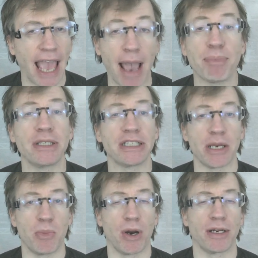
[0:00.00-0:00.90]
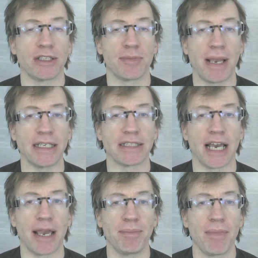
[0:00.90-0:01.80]
happen somewhere in
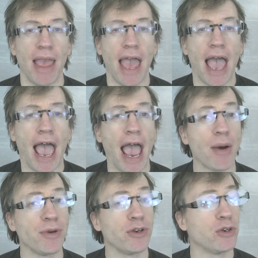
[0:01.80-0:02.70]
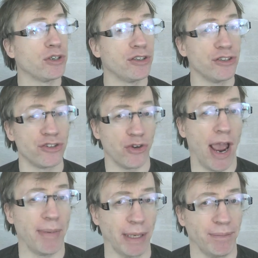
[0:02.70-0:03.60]
space-time, how are you going to
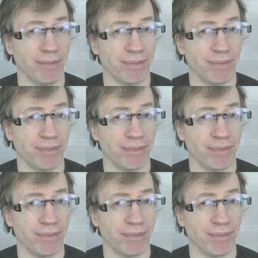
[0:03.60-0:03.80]
describe it?